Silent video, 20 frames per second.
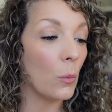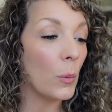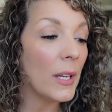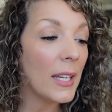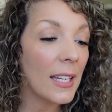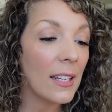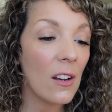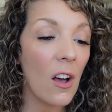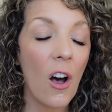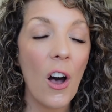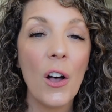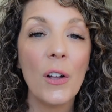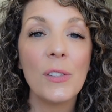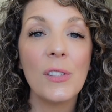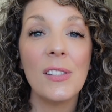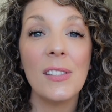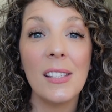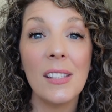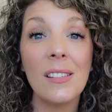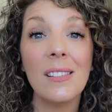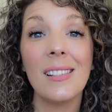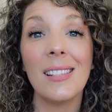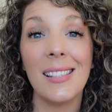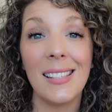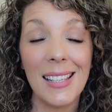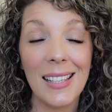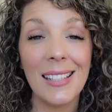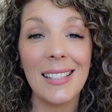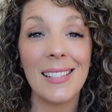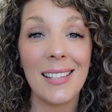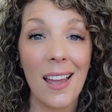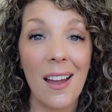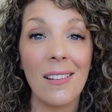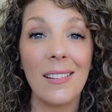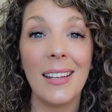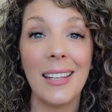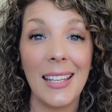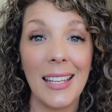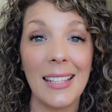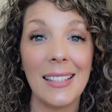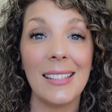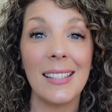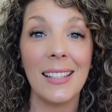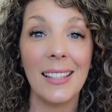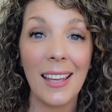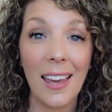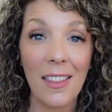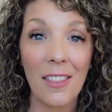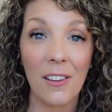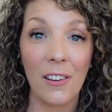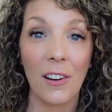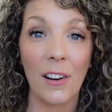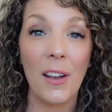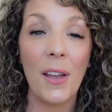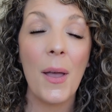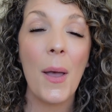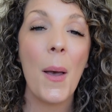We can all still sit down and eat together.